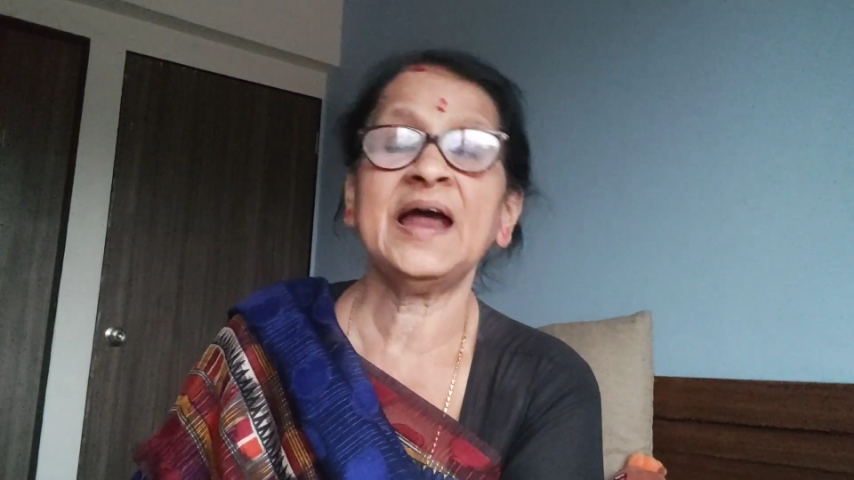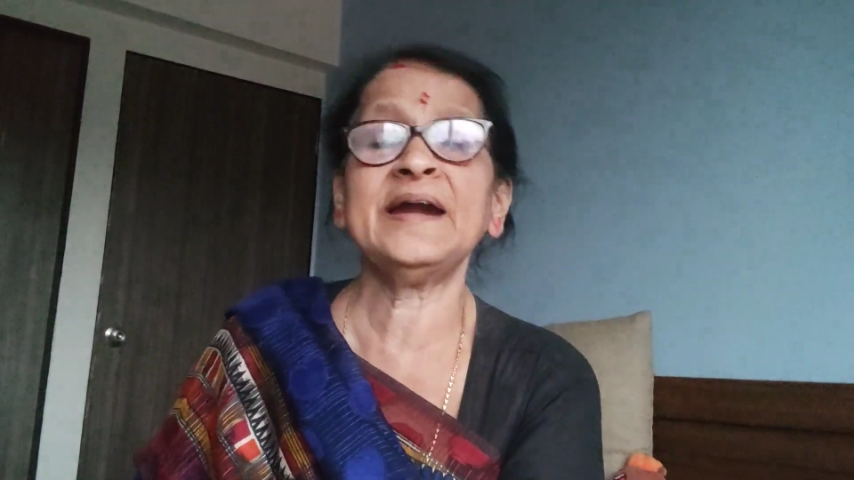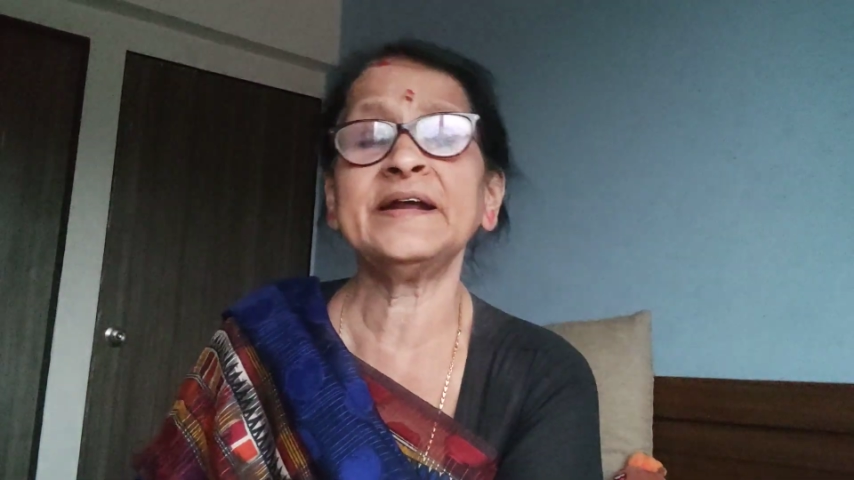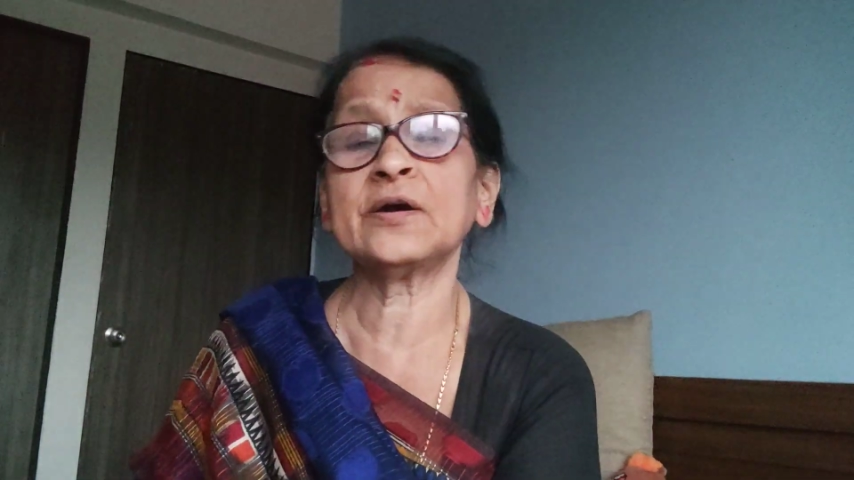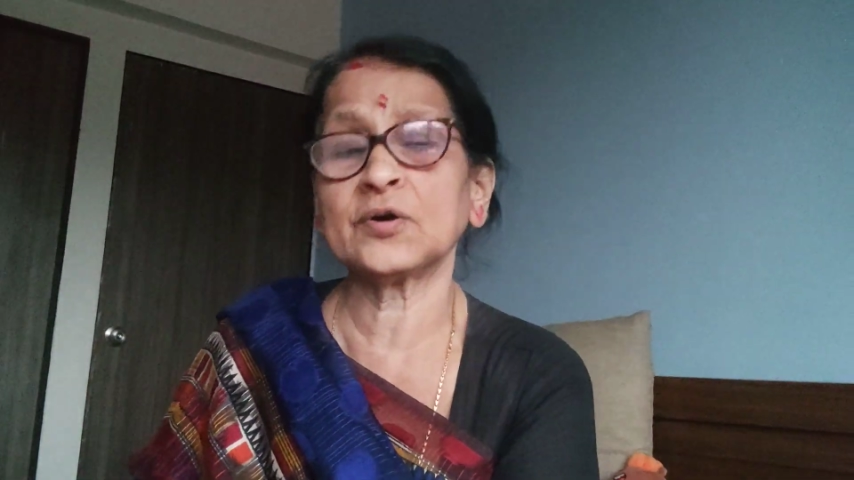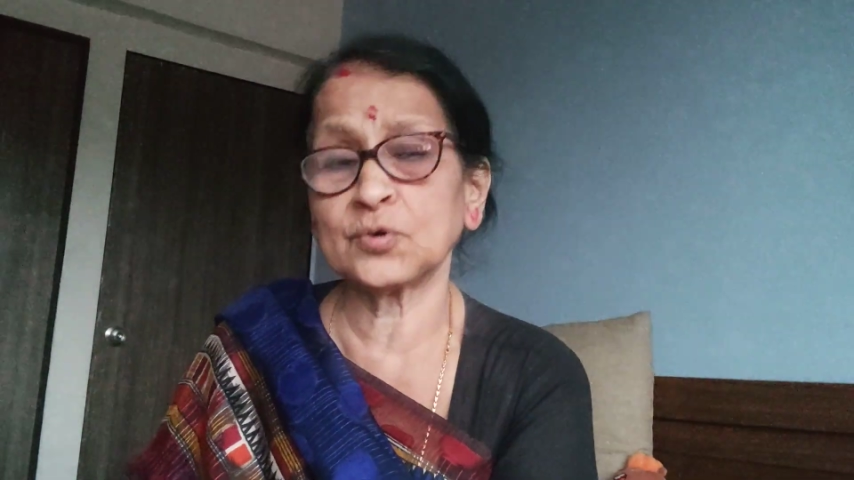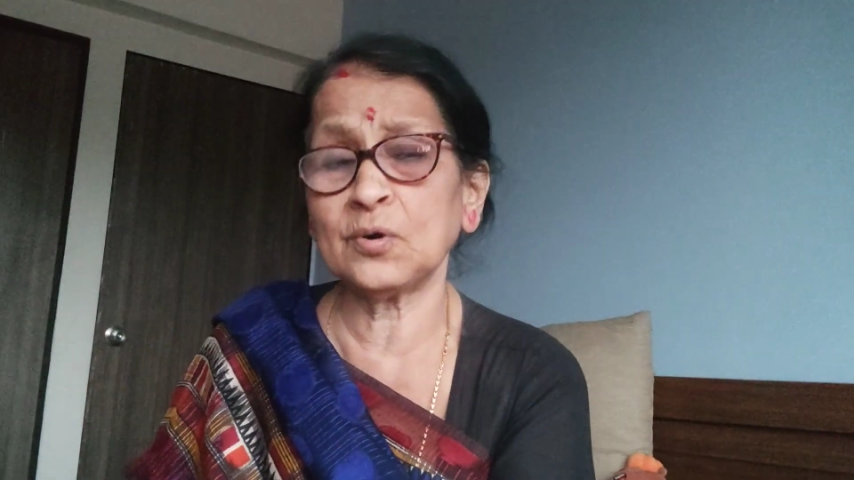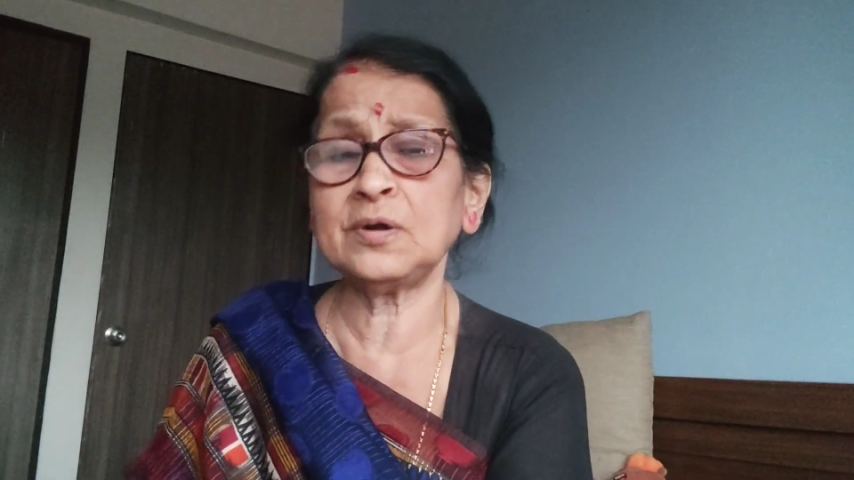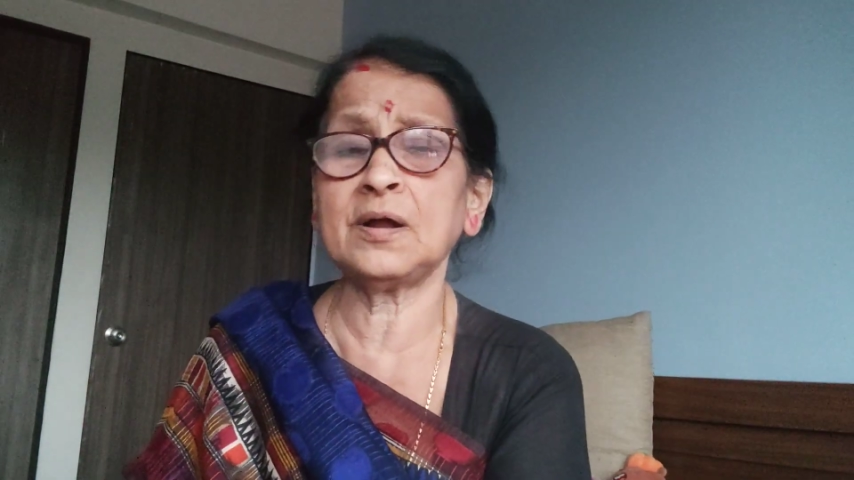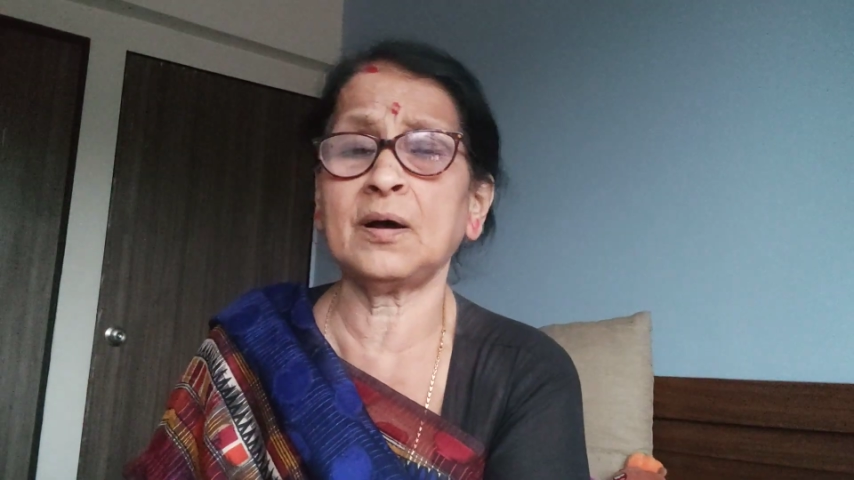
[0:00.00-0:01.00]
and he got
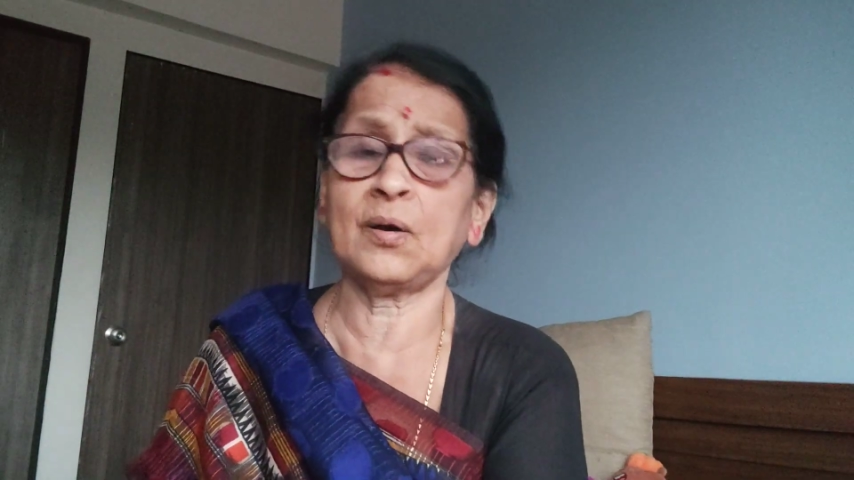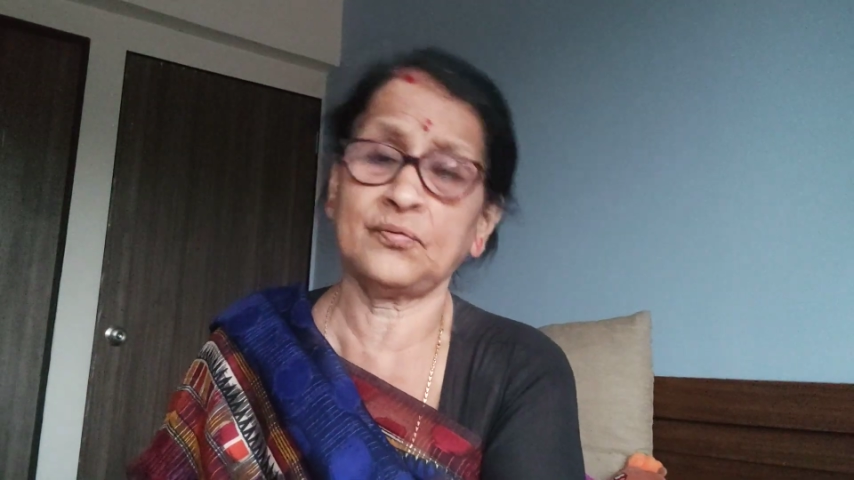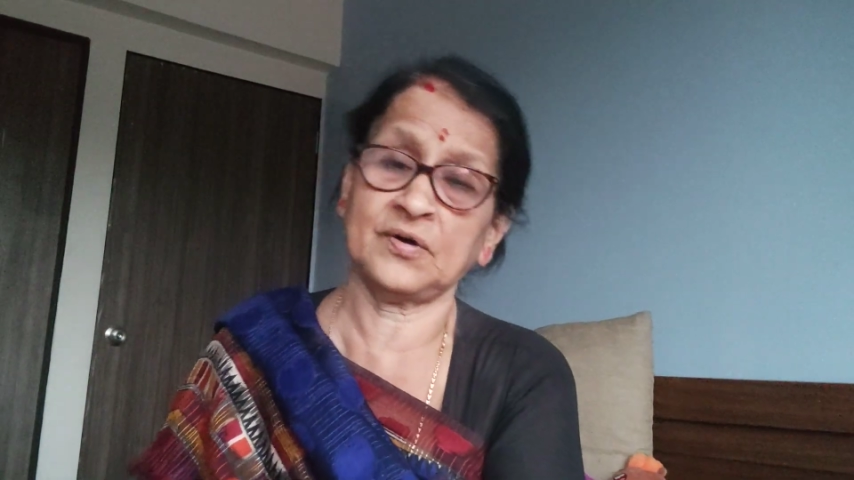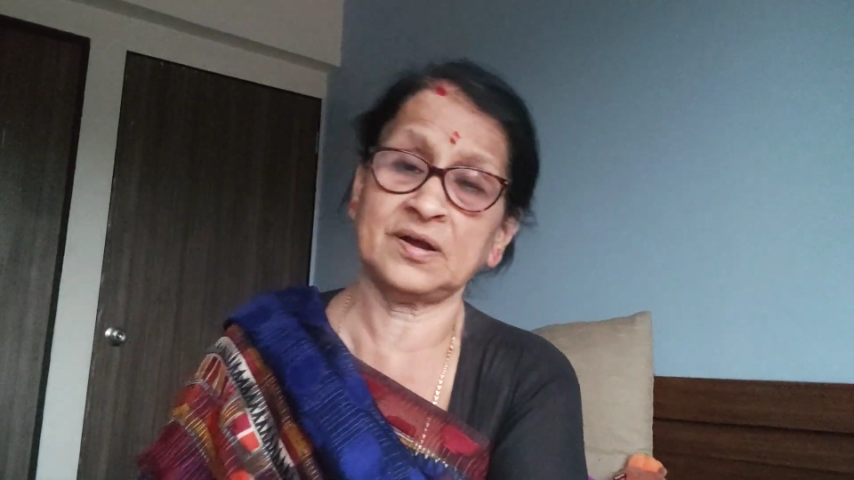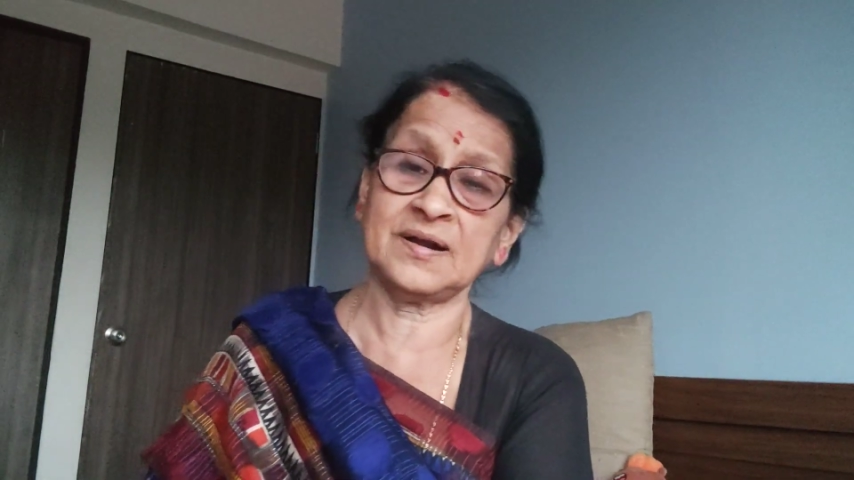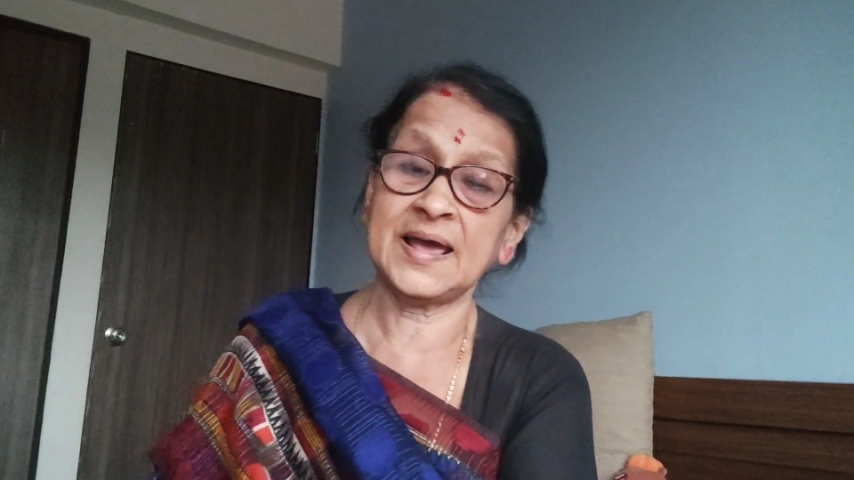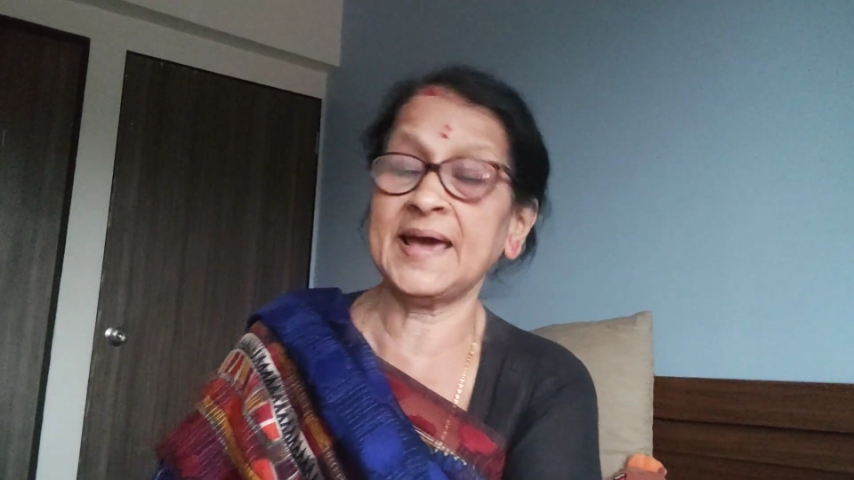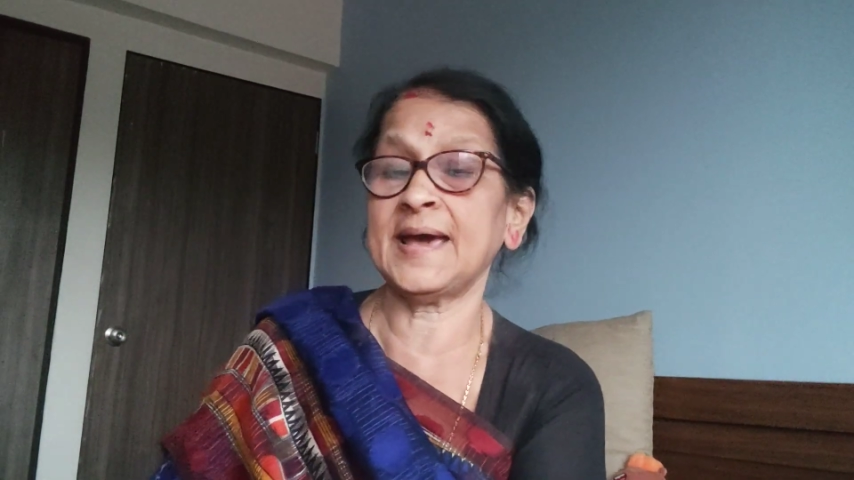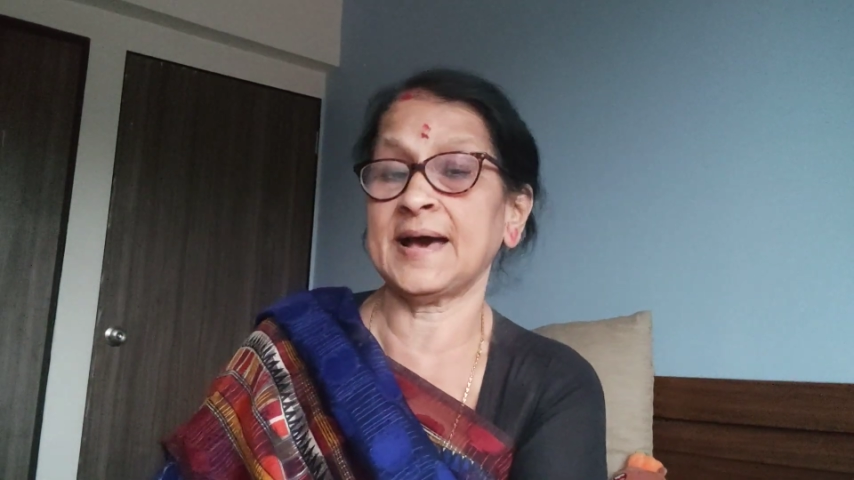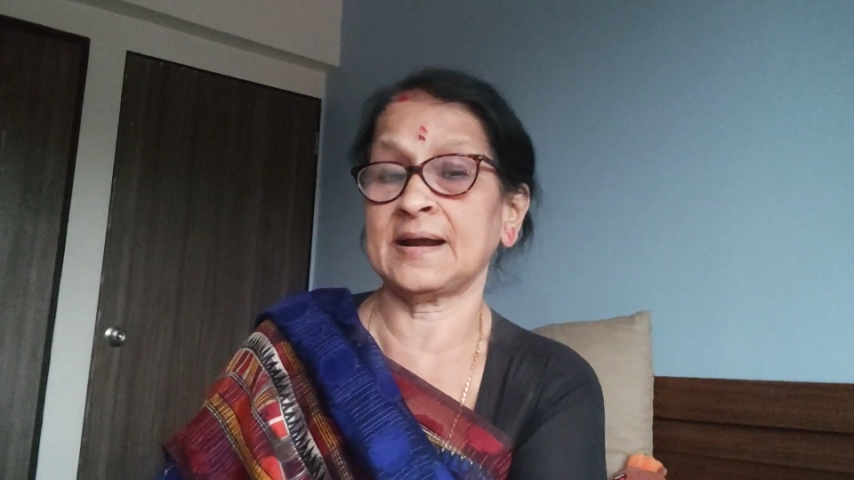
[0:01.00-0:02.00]
hold of her
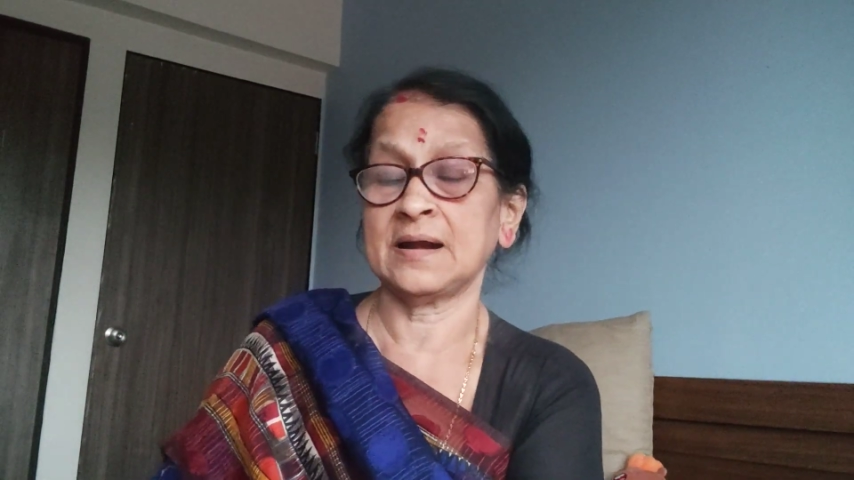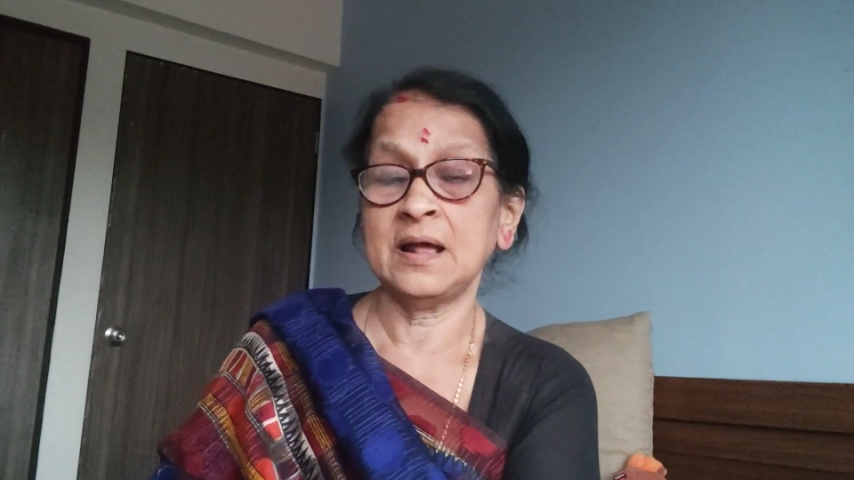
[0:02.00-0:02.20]
hair.